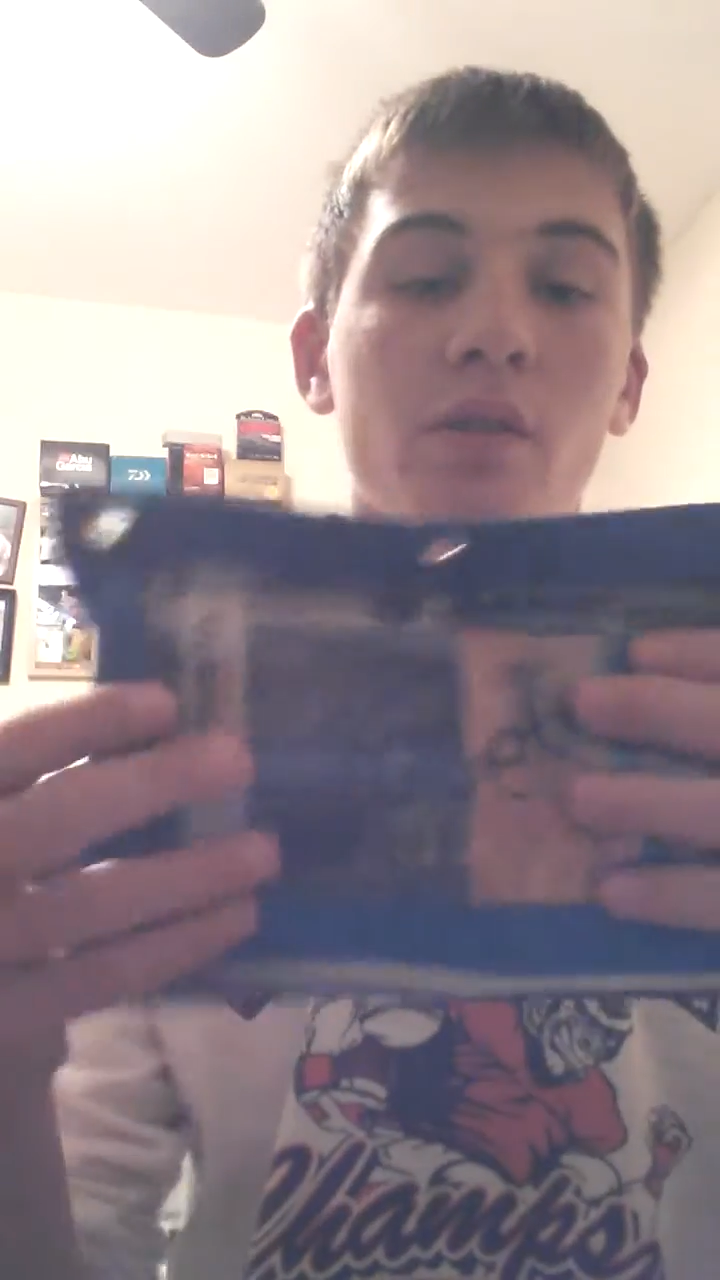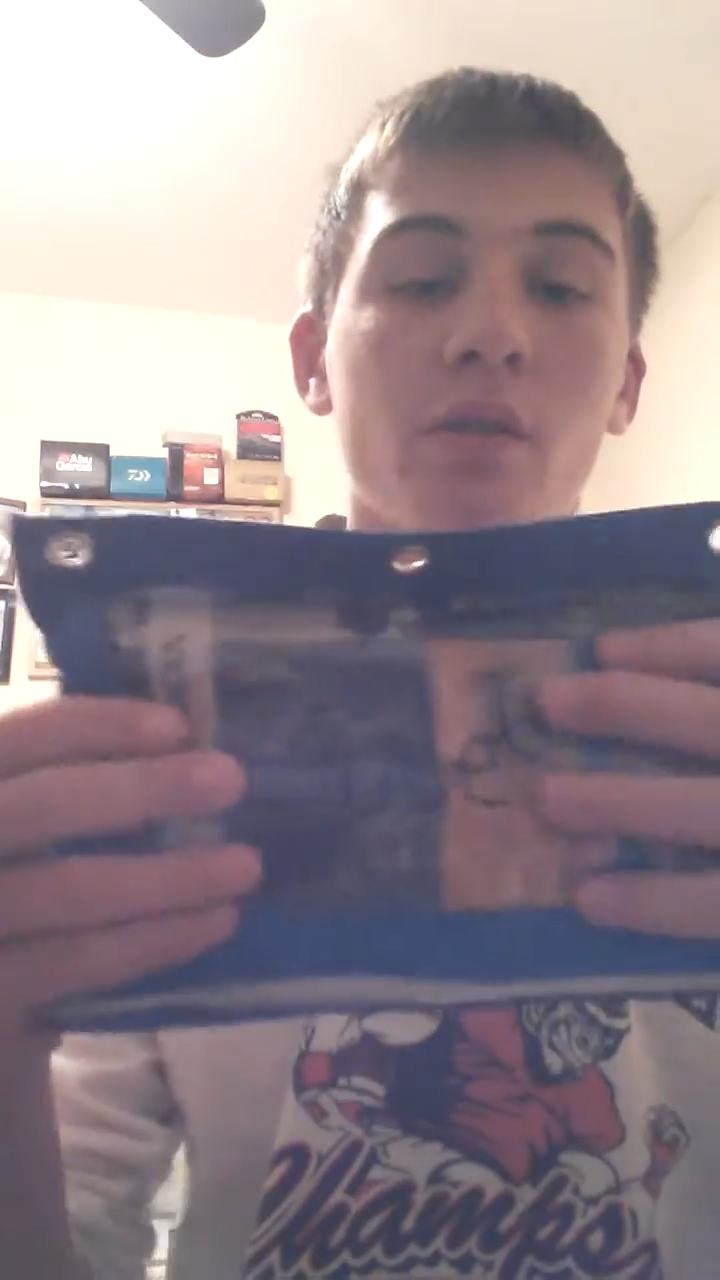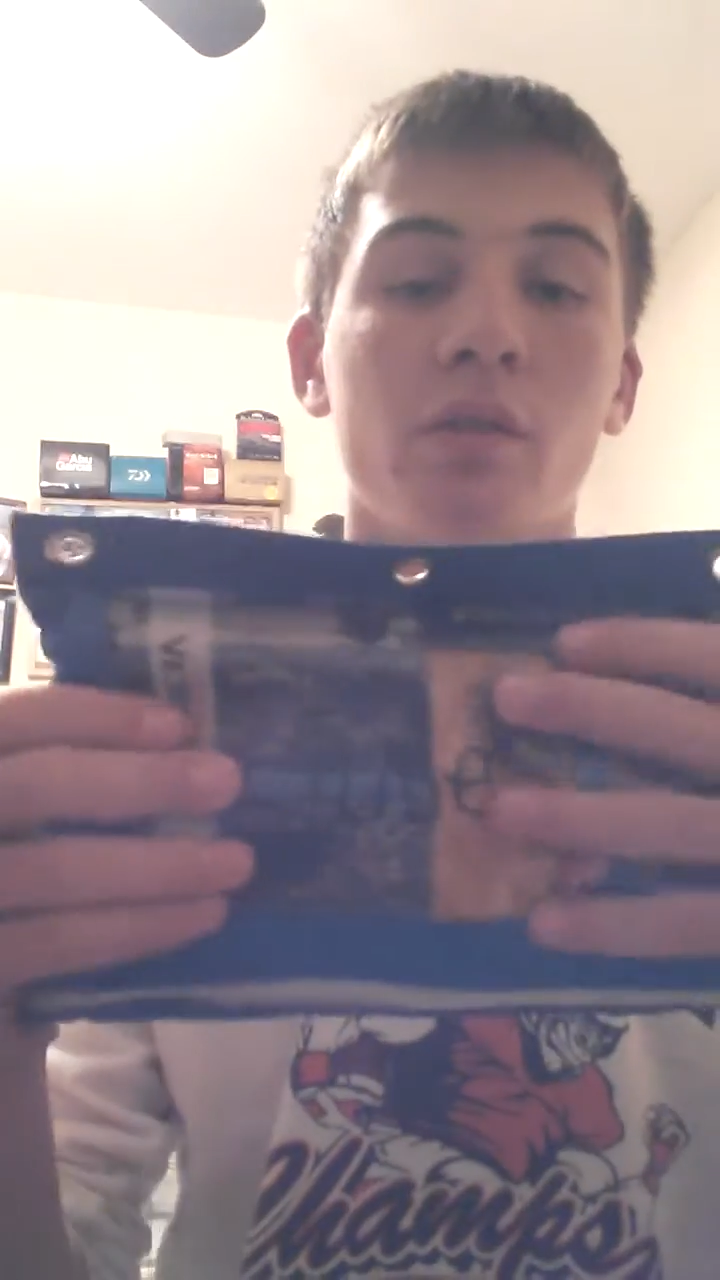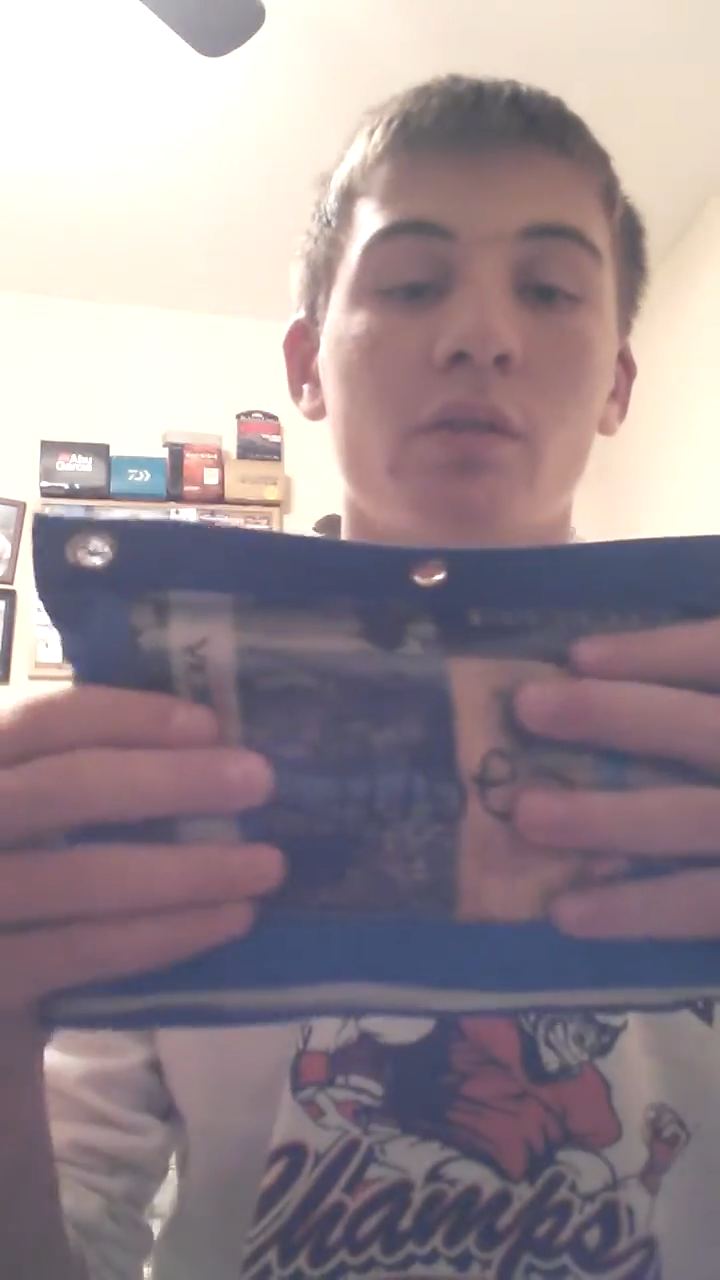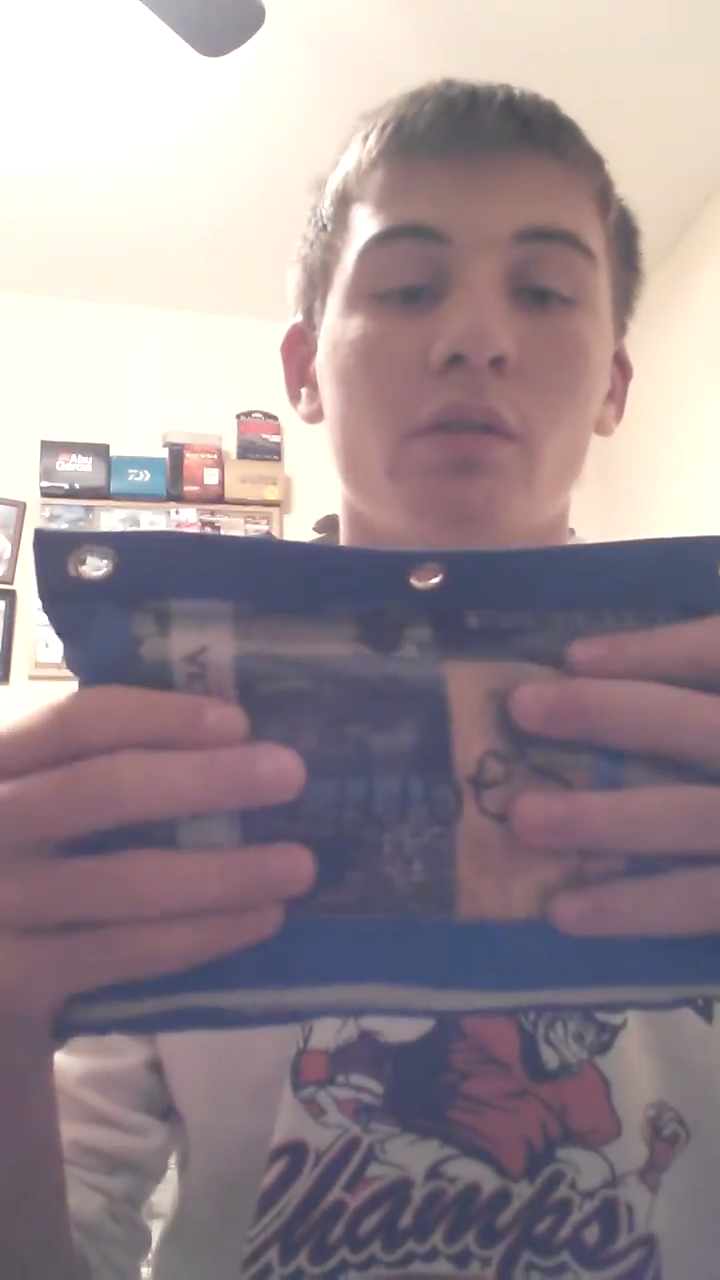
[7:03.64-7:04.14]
good